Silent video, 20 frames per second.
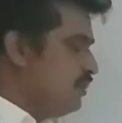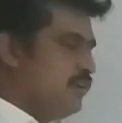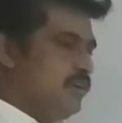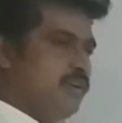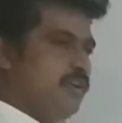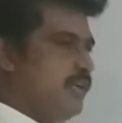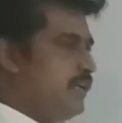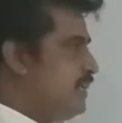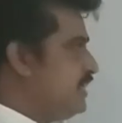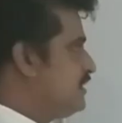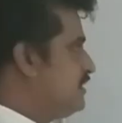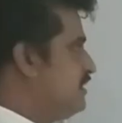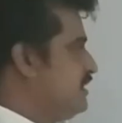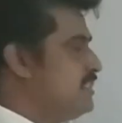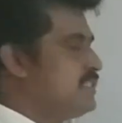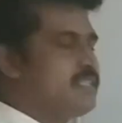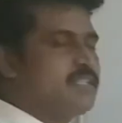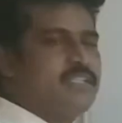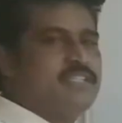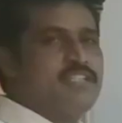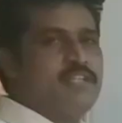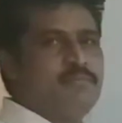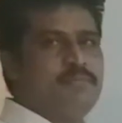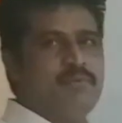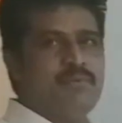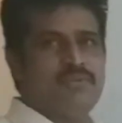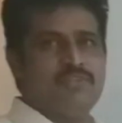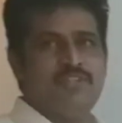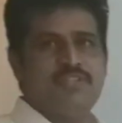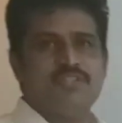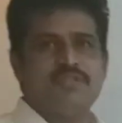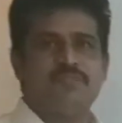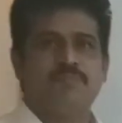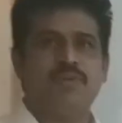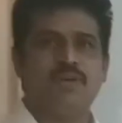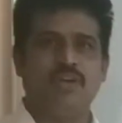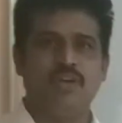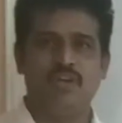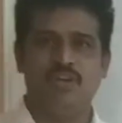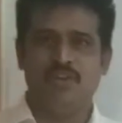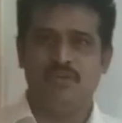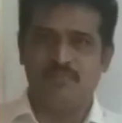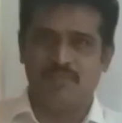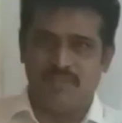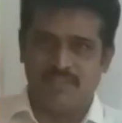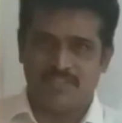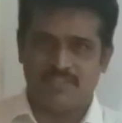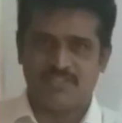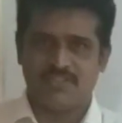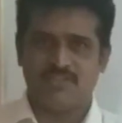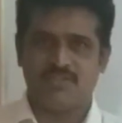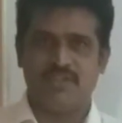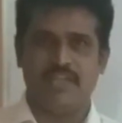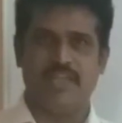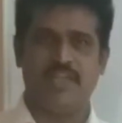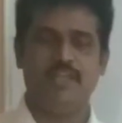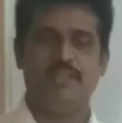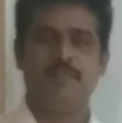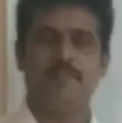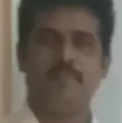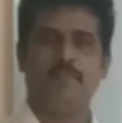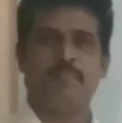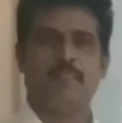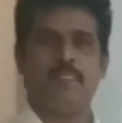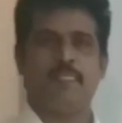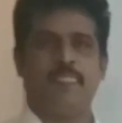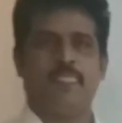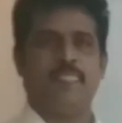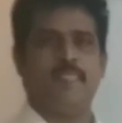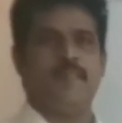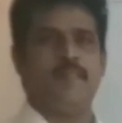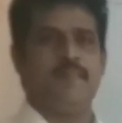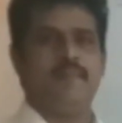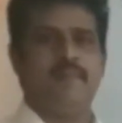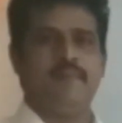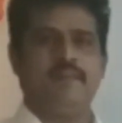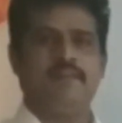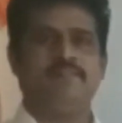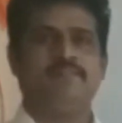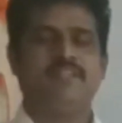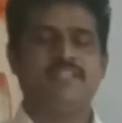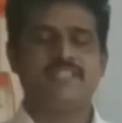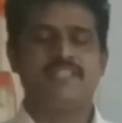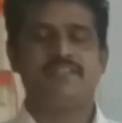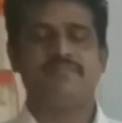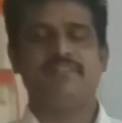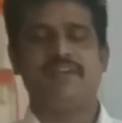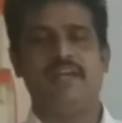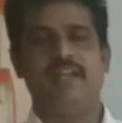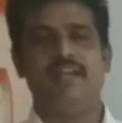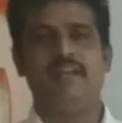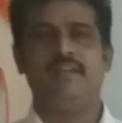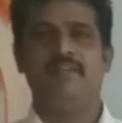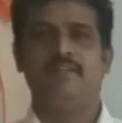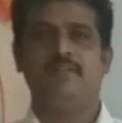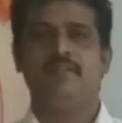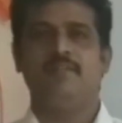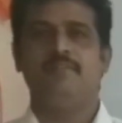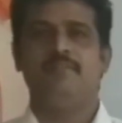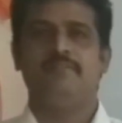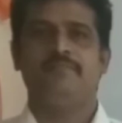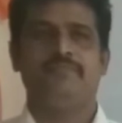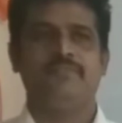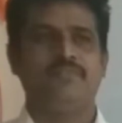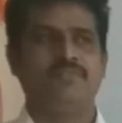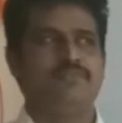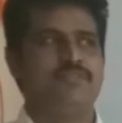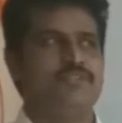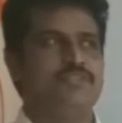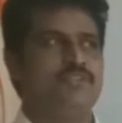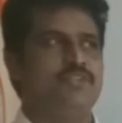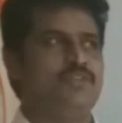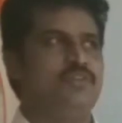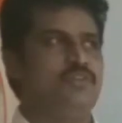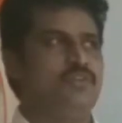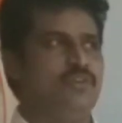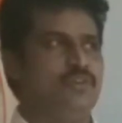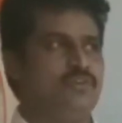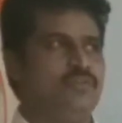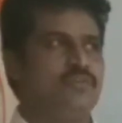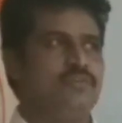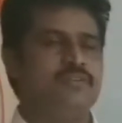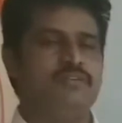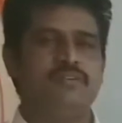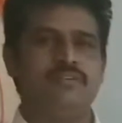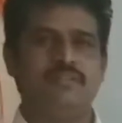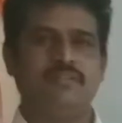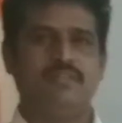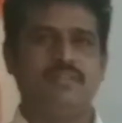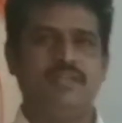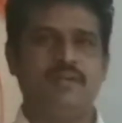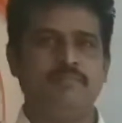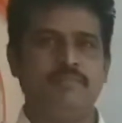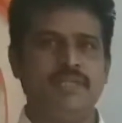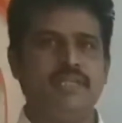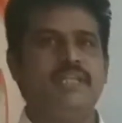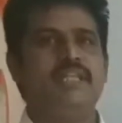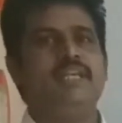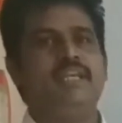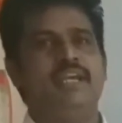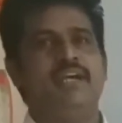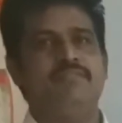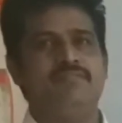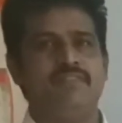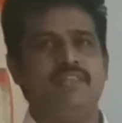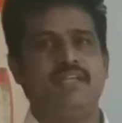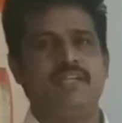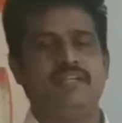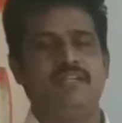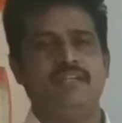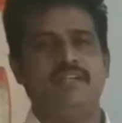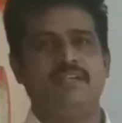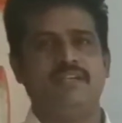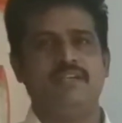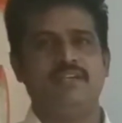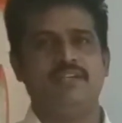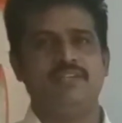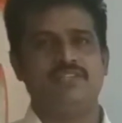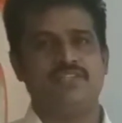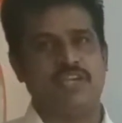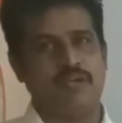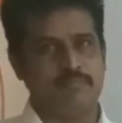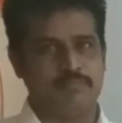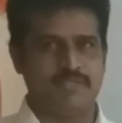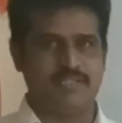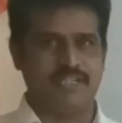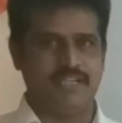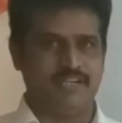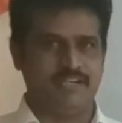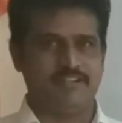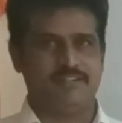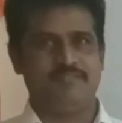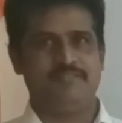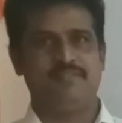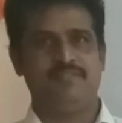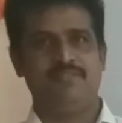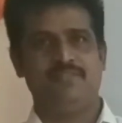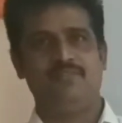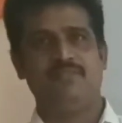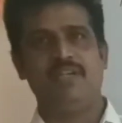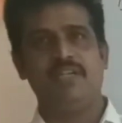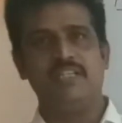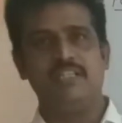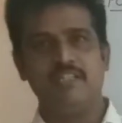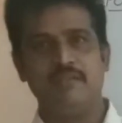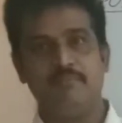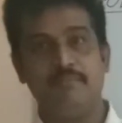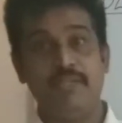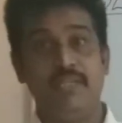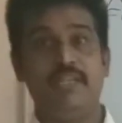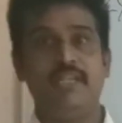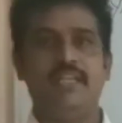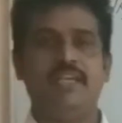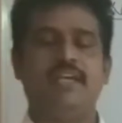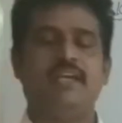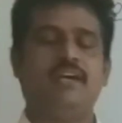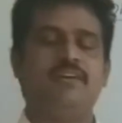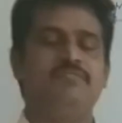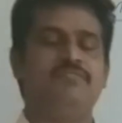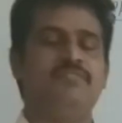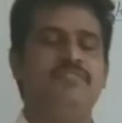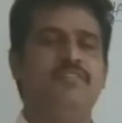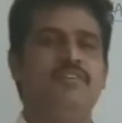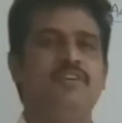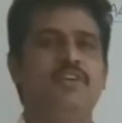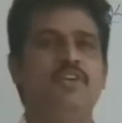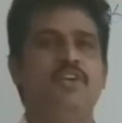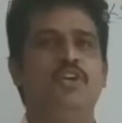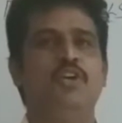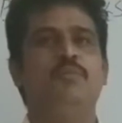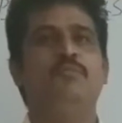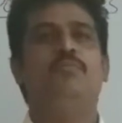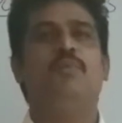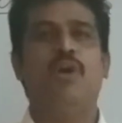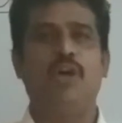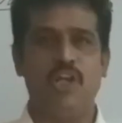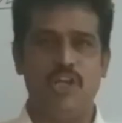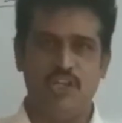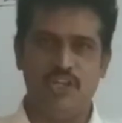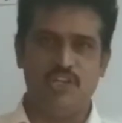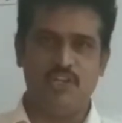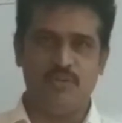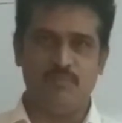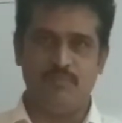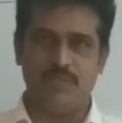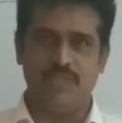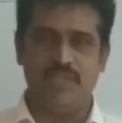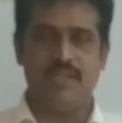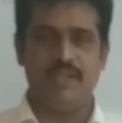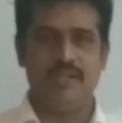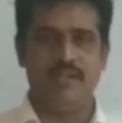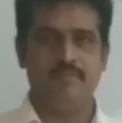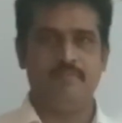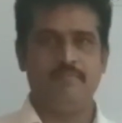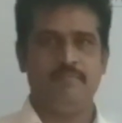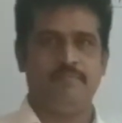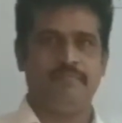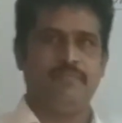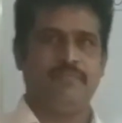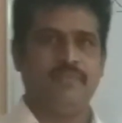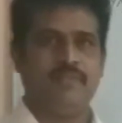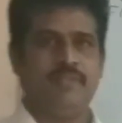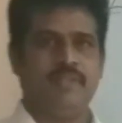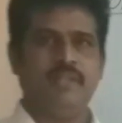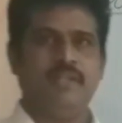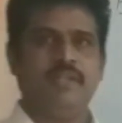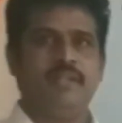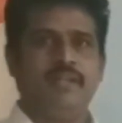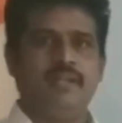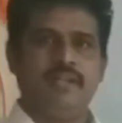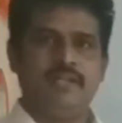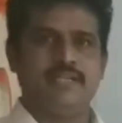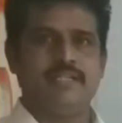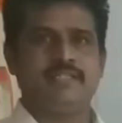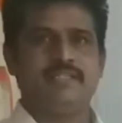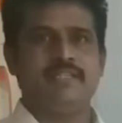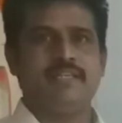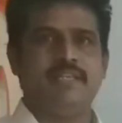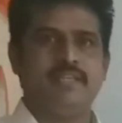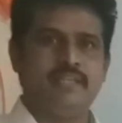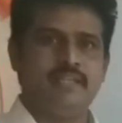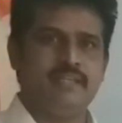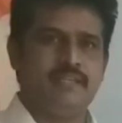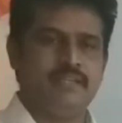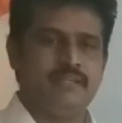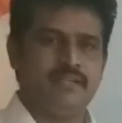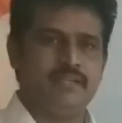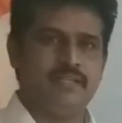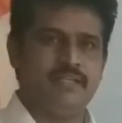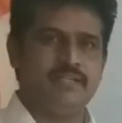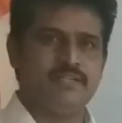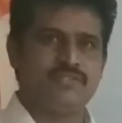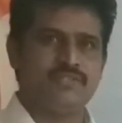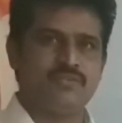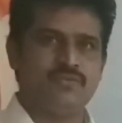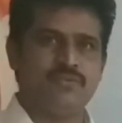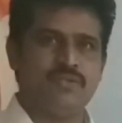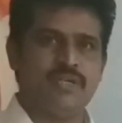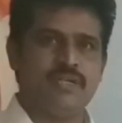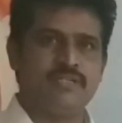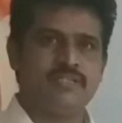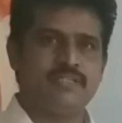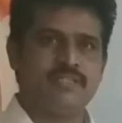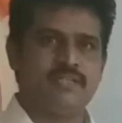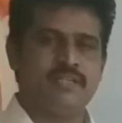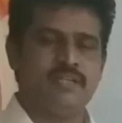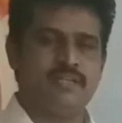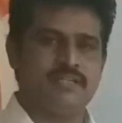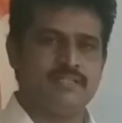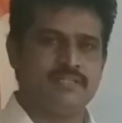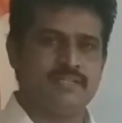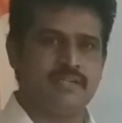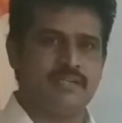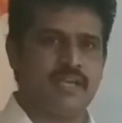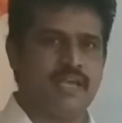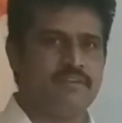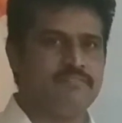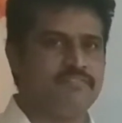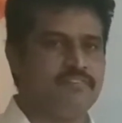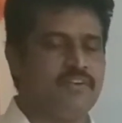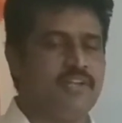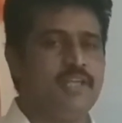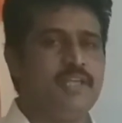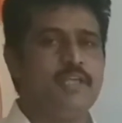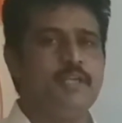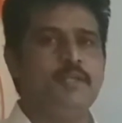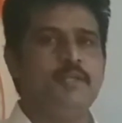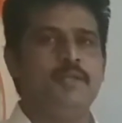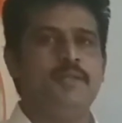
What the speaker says: let us discuss about these polynomials today. First of all, we should know the meaning of the chapter. What is the meaning of polynomial? Let us see, dear students, listen carefully.